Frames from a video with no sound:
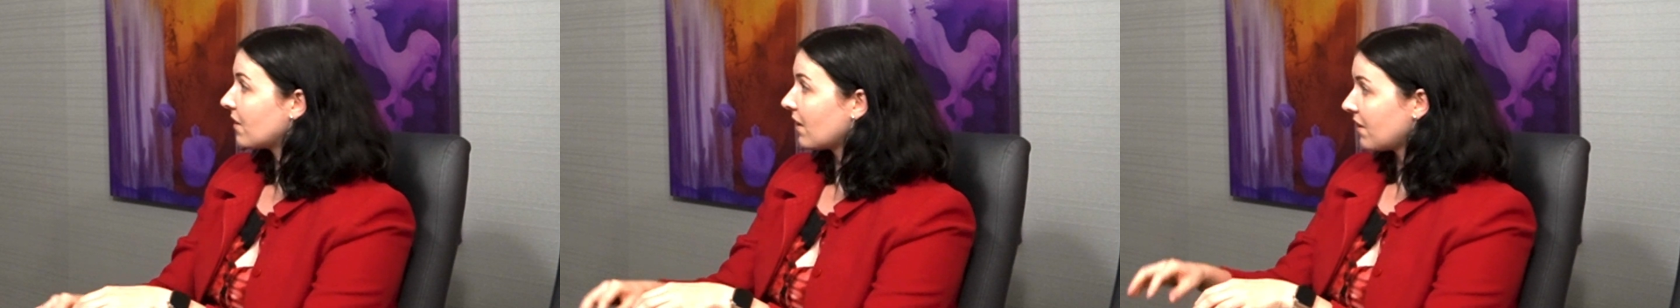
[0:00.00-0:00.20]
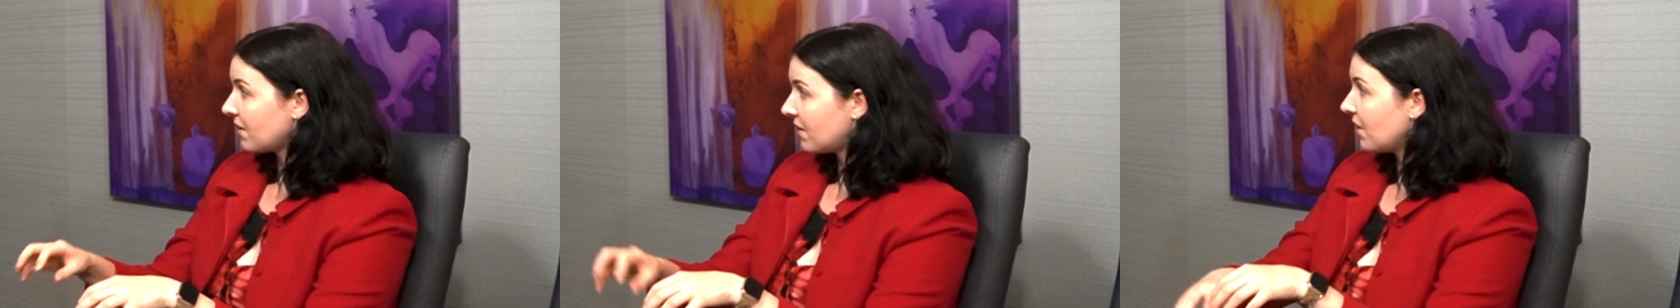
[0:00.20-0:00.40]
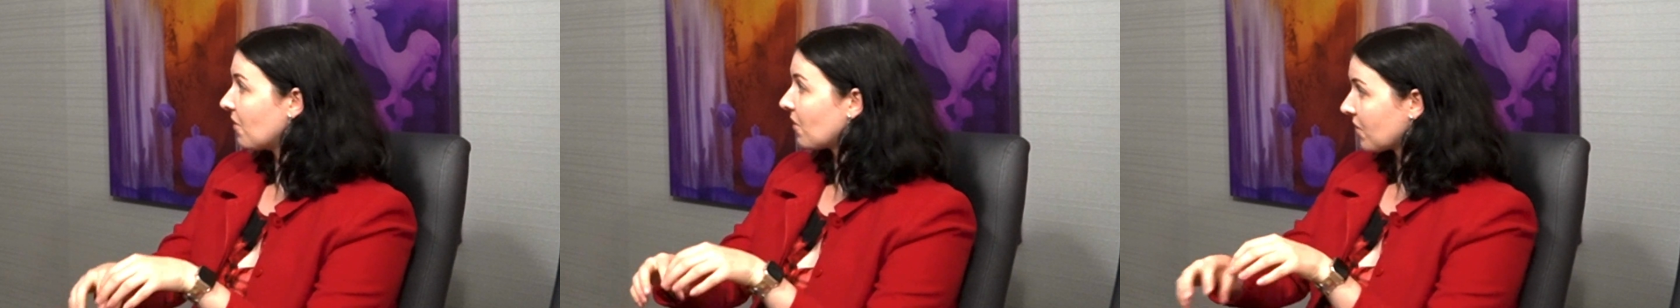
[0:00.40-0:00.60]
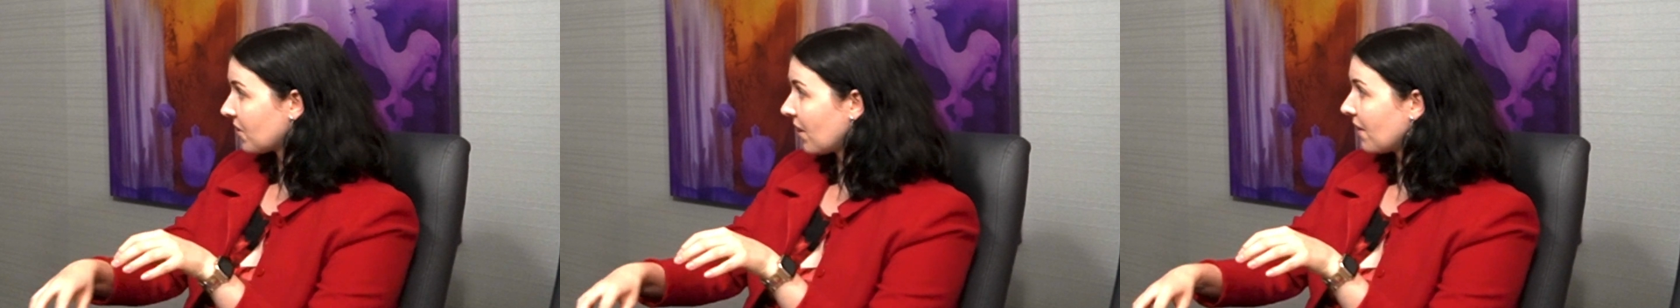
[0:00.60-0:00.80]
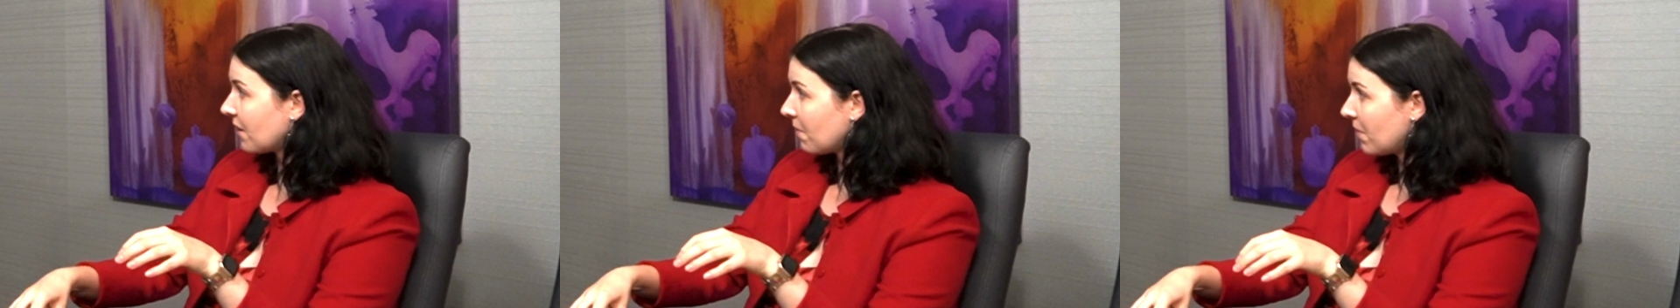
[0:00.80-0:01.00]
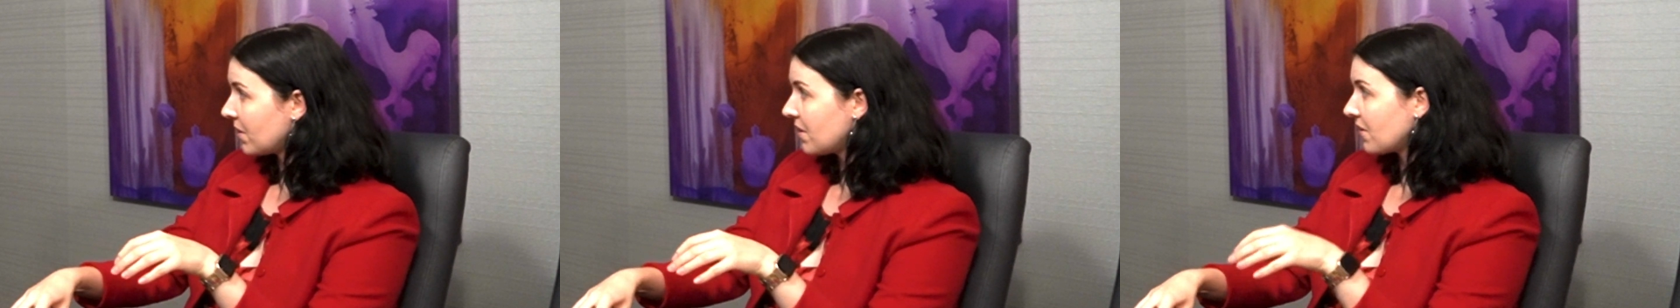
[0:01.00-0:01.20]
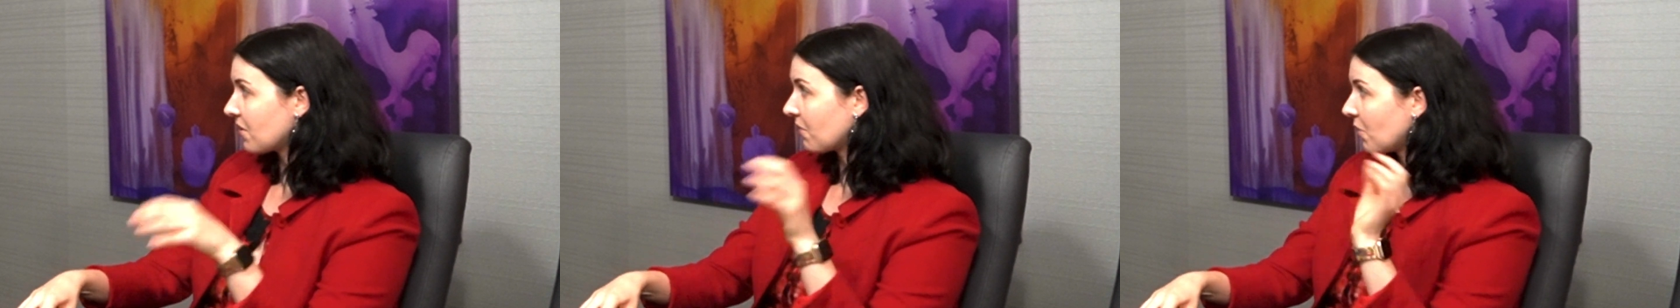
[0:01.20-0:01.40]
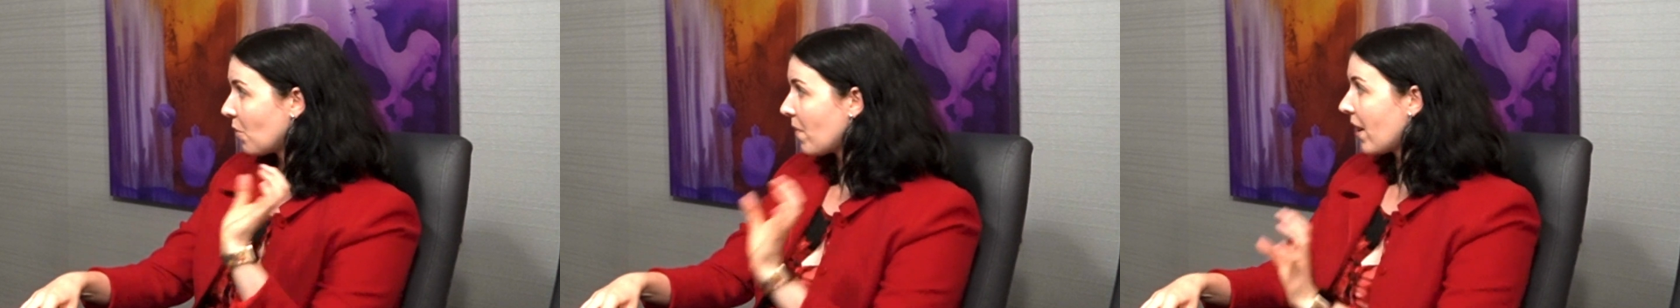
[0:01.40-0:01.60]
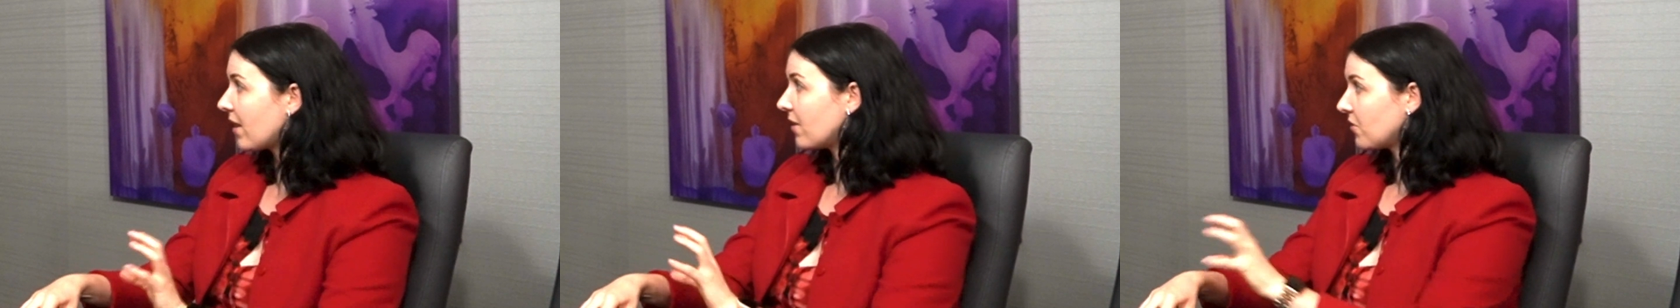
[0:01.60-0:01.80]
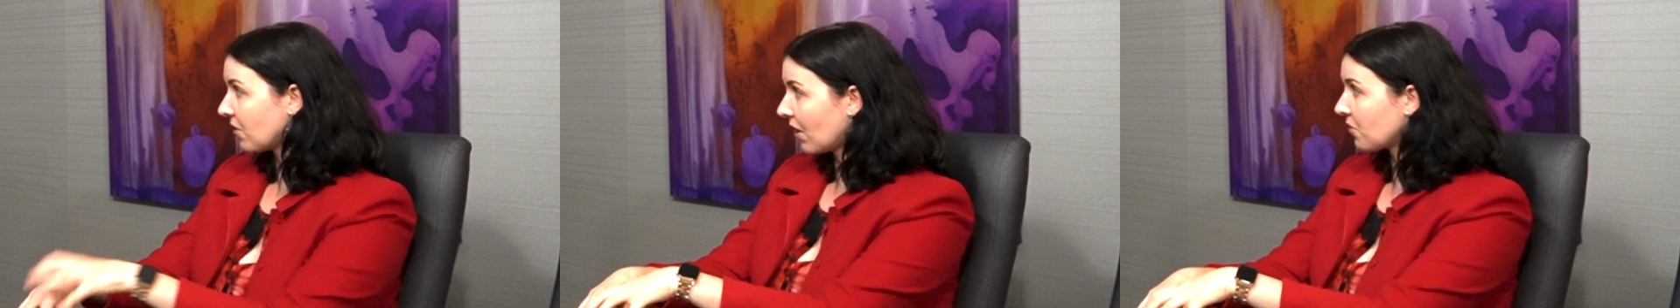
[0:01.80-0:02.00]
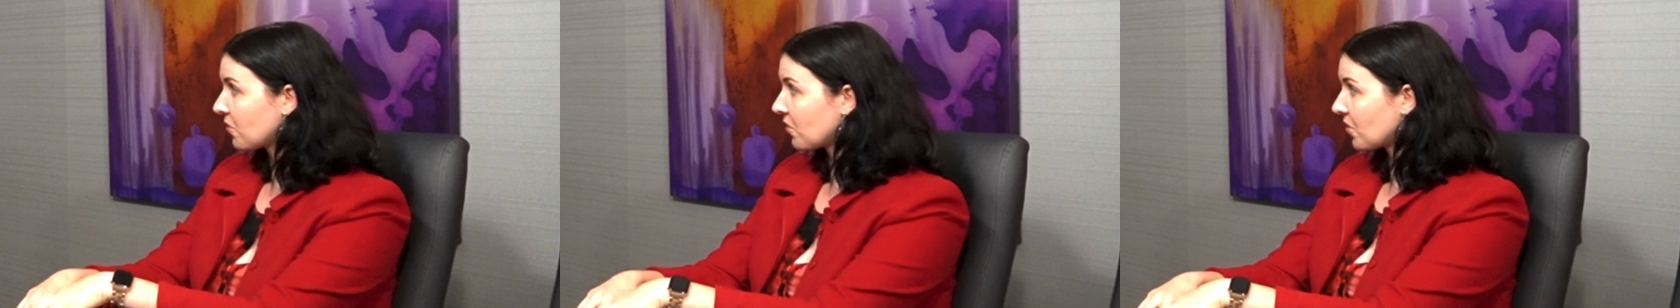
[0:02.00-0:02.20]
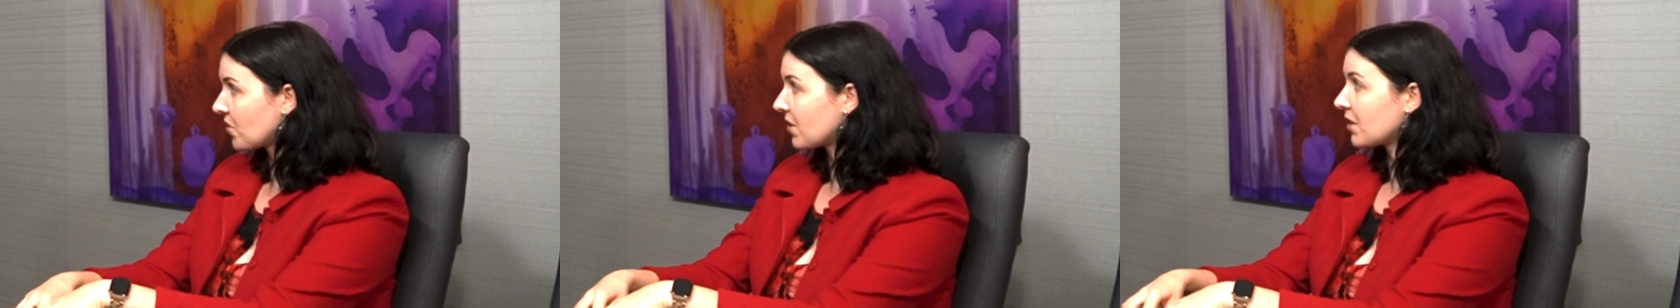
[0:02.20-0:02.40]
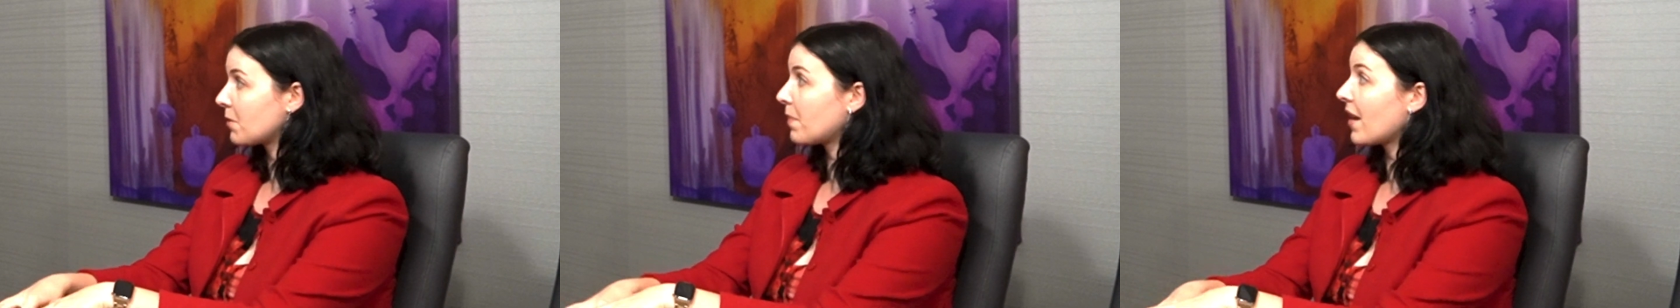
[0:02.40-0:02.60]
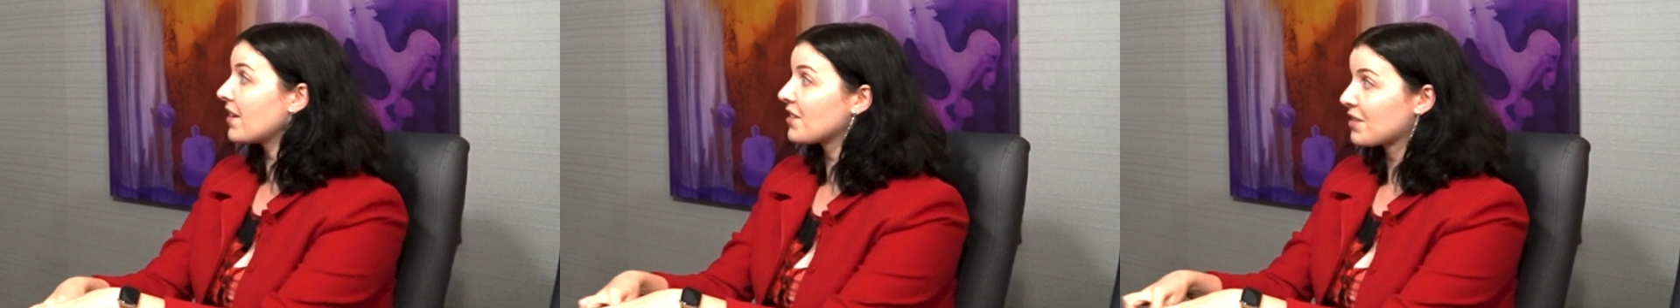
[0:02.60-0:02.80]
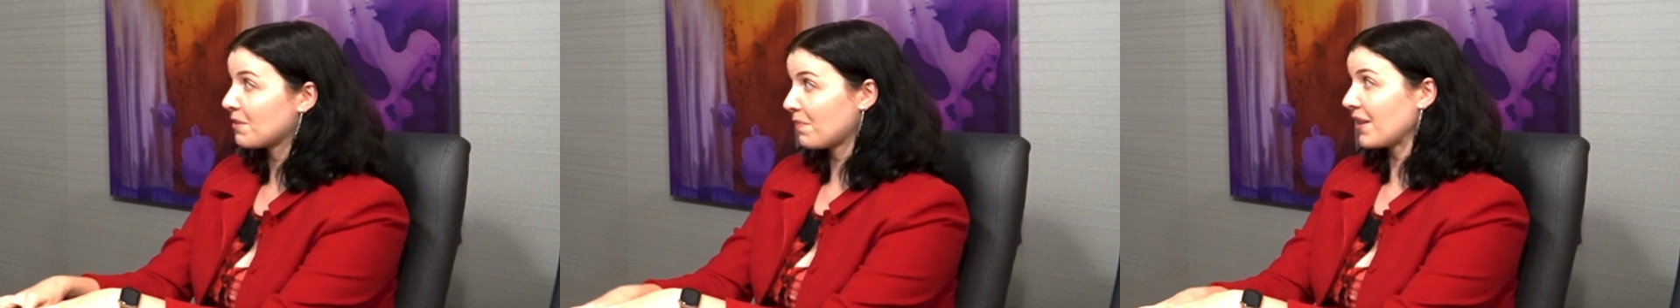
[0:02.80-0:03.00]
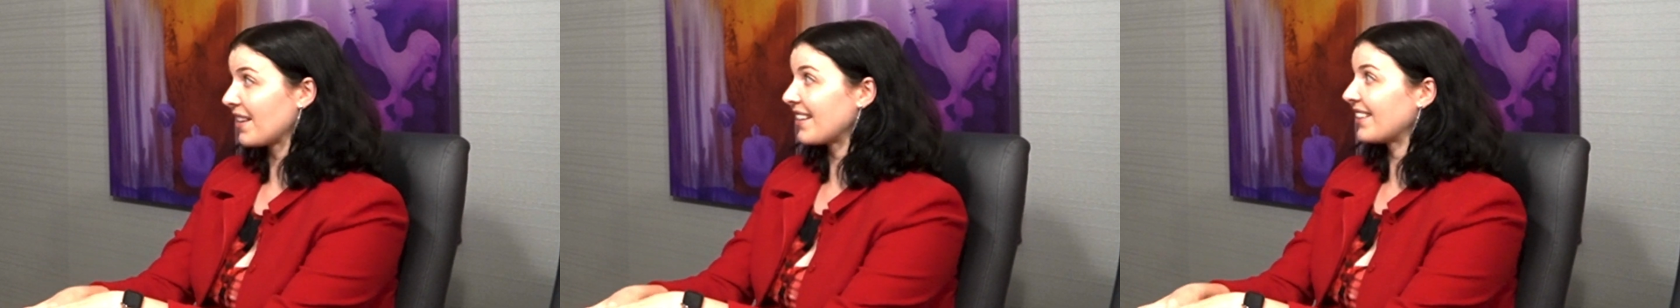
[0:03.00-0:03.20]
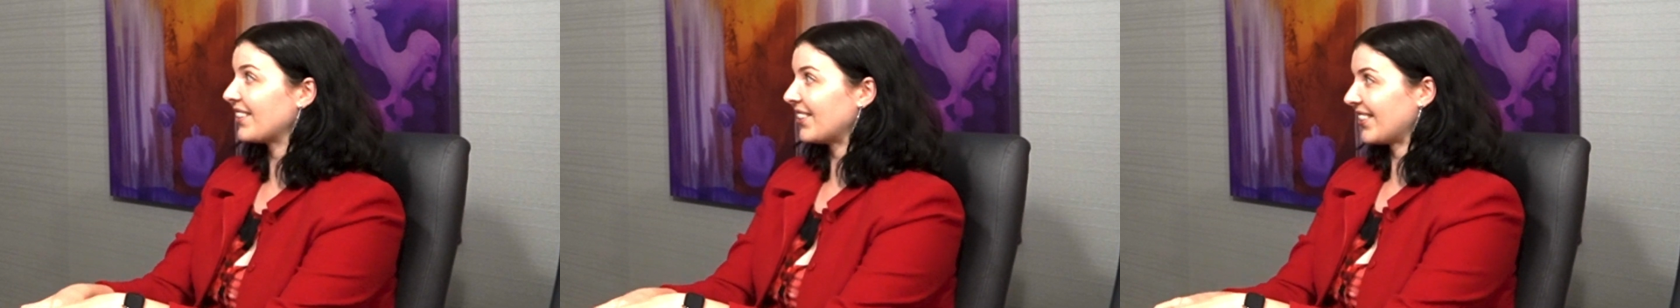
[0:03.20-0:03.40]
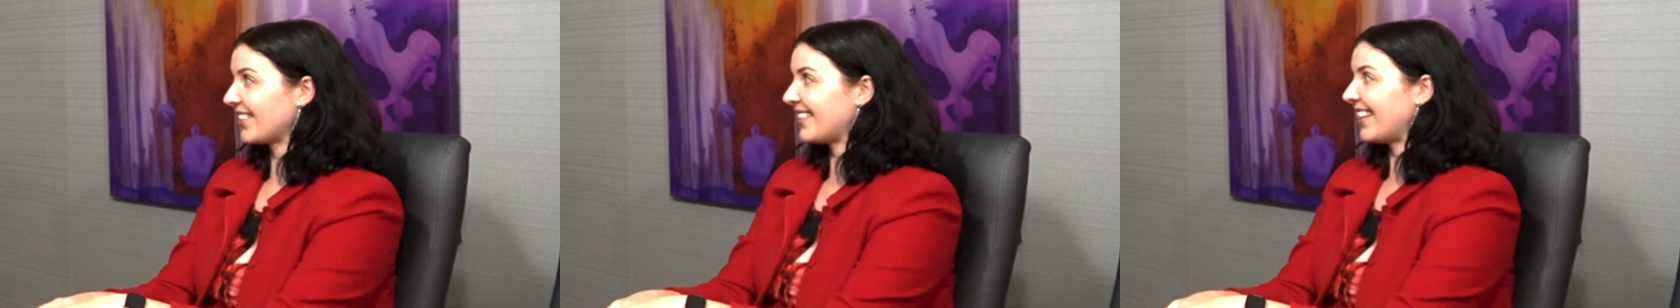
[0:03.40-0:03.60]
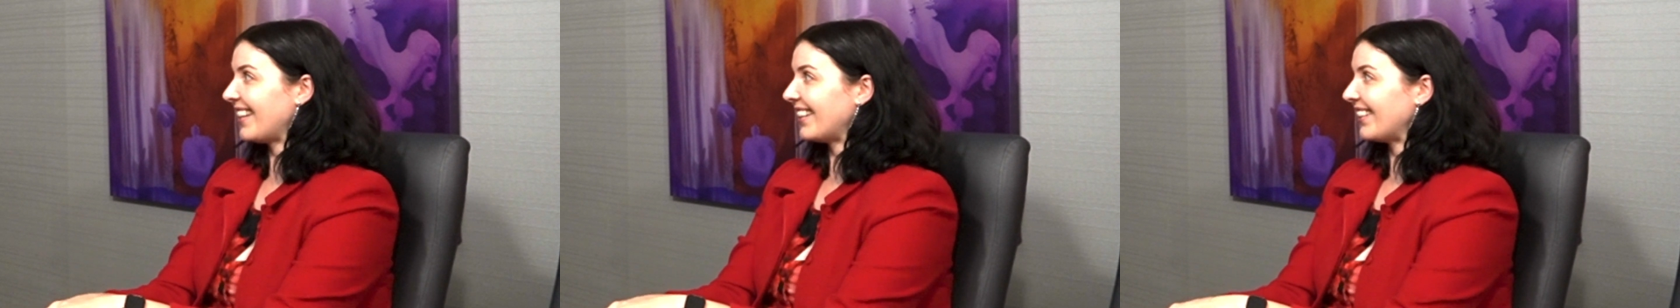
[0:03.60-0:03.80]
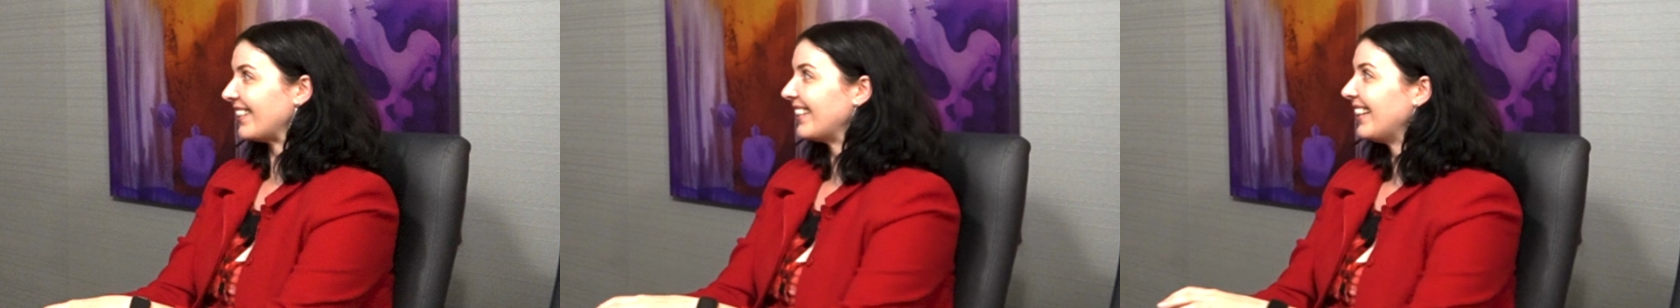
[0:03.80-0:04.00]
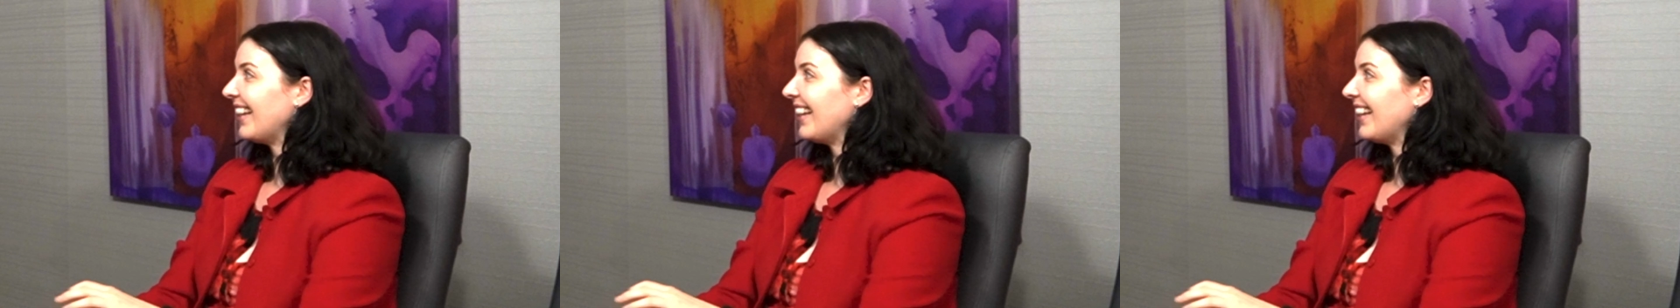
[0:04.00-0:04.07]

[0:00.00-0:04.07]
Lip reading: That Xerox got the business of Humana to outsource the Spanish speaking call center.